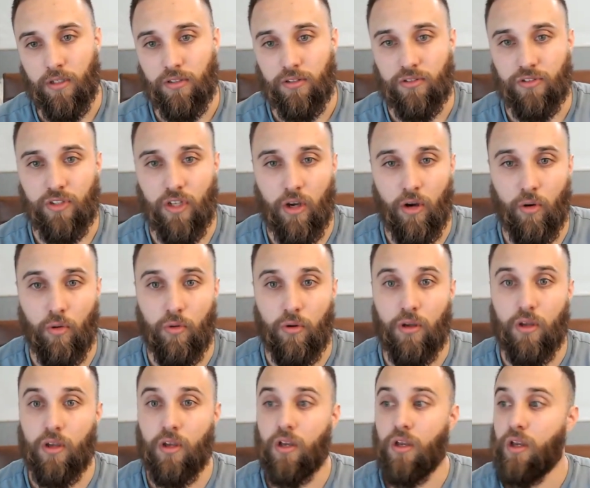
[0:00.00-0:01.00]
So
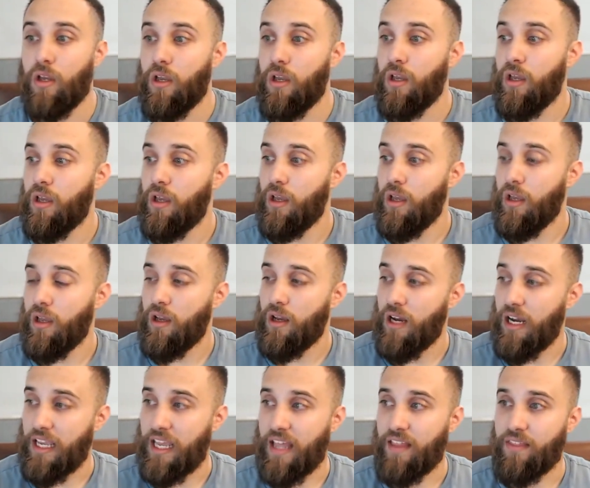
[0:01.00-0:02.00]

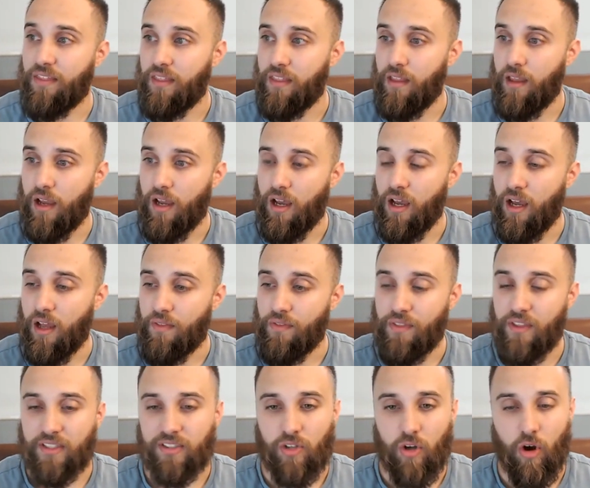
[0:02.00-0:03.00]
again,
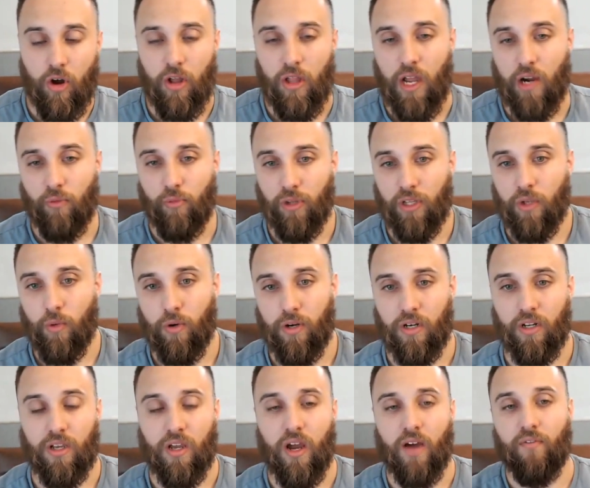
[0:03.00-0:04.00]
this call, I really wanted
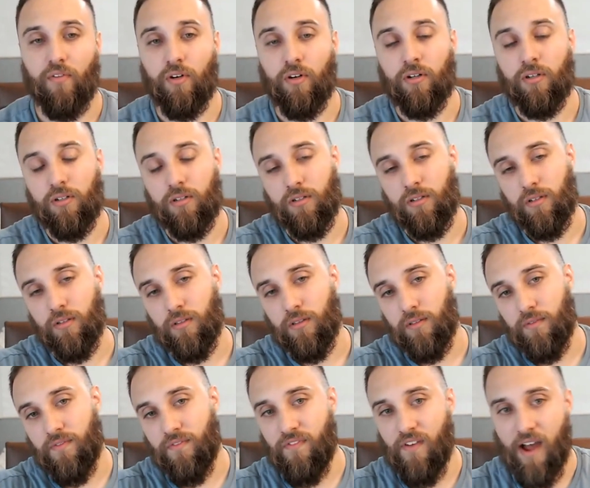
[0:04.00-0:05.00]
to cover
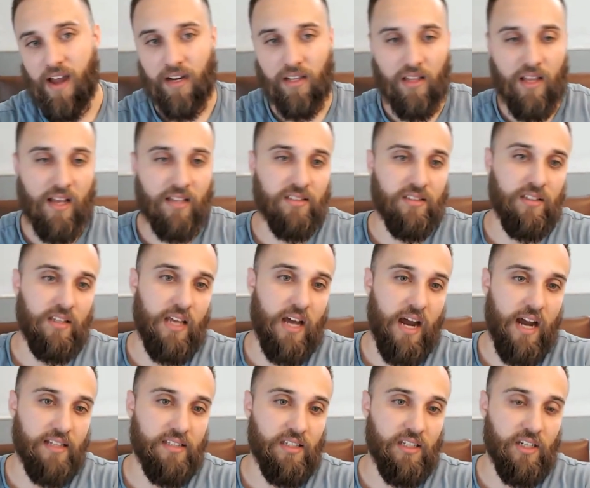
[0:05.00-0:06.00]
finalizing the
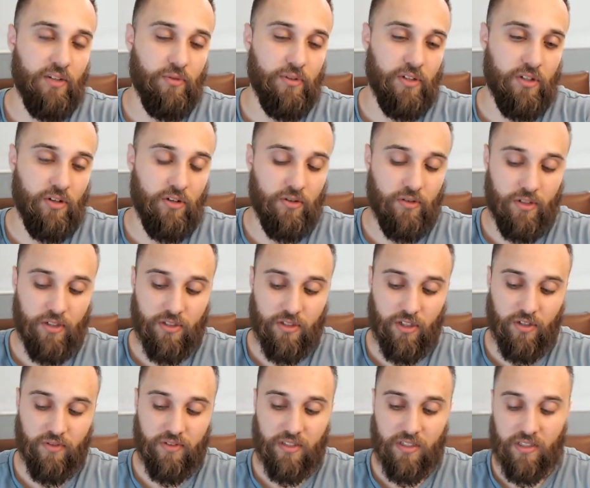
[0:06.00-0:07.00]
high ticket recurring
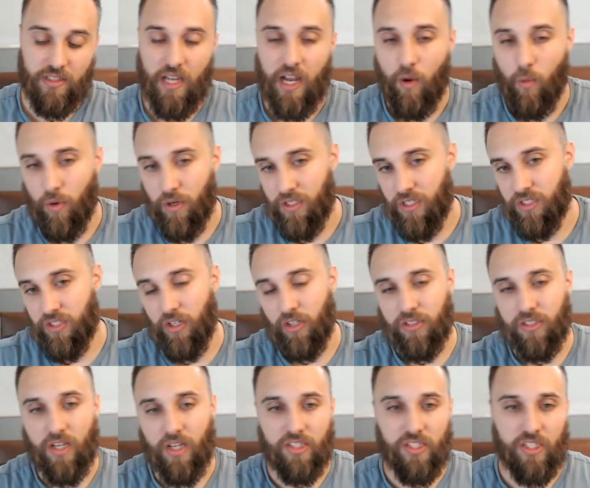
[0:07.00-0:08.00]
services. I wanted to
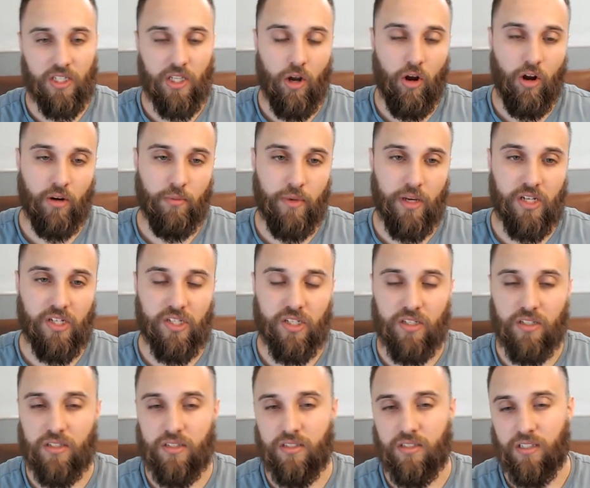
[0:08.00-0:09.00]
start touching the
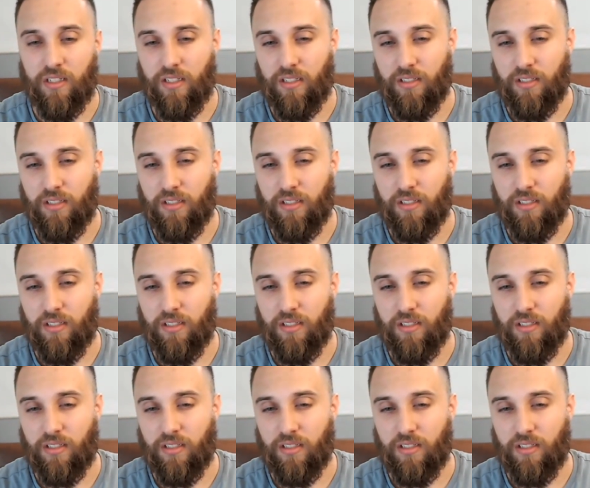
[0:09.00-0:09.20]
automations,